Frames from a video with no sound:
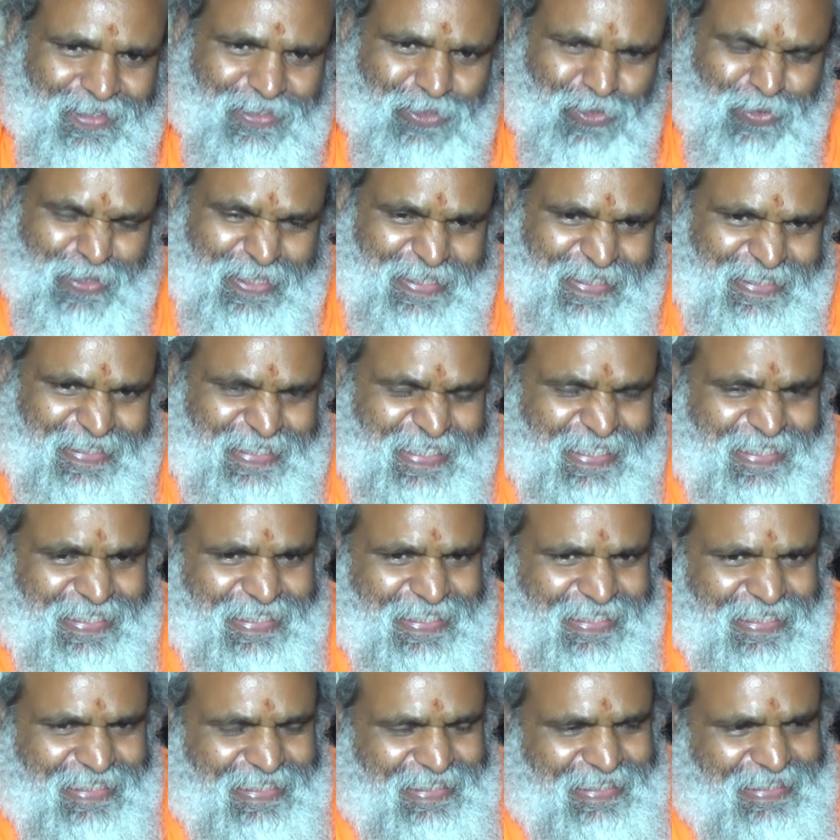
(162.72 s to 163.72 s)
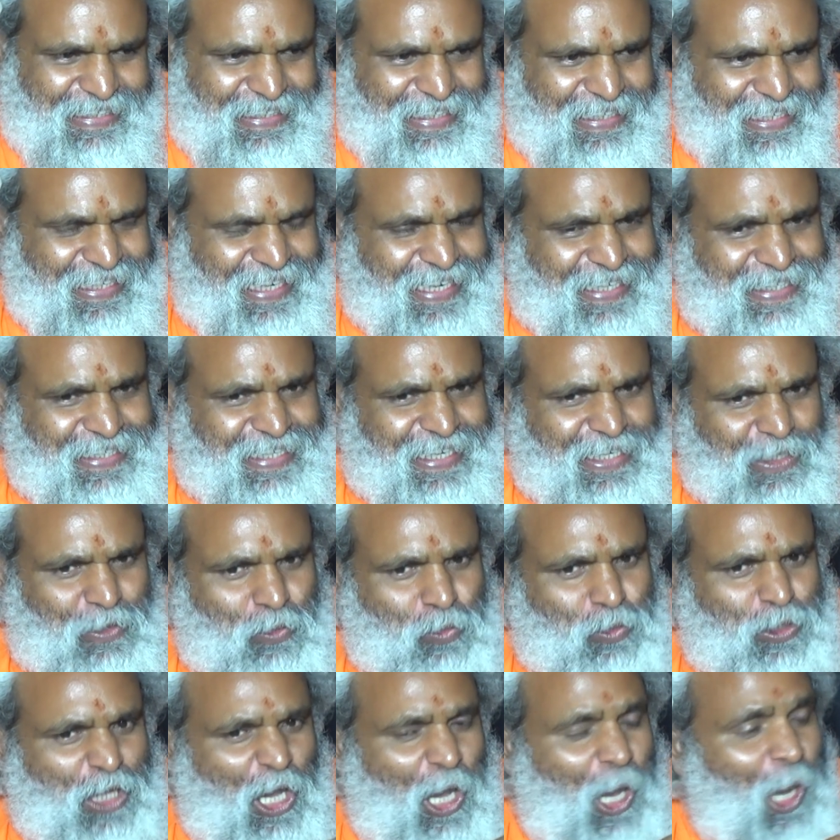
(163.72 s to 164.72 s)
So is it related
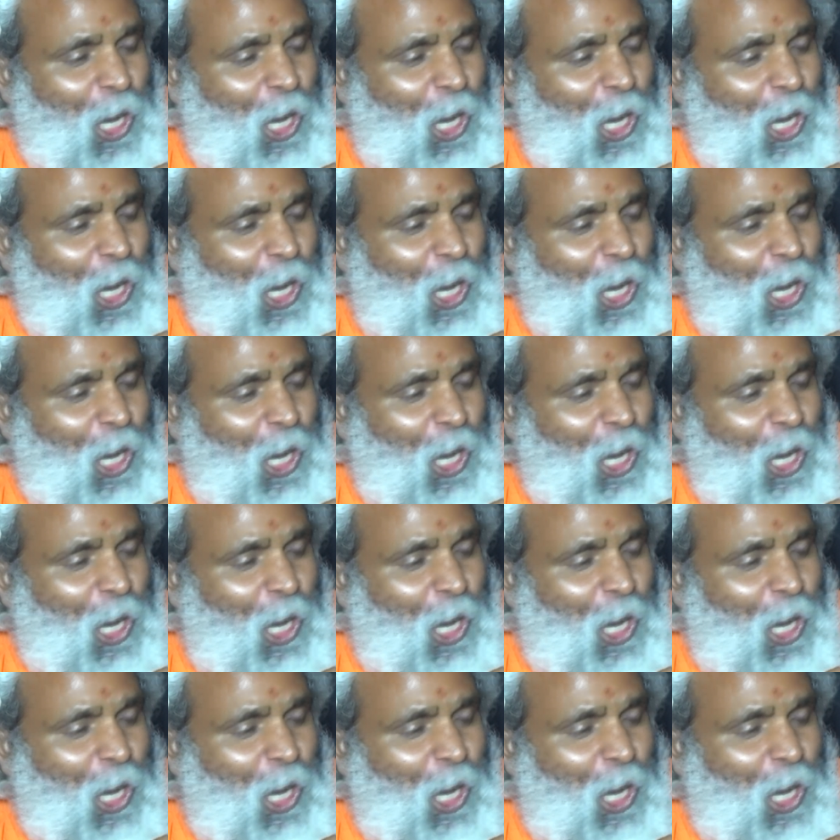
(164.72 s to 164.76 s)
to the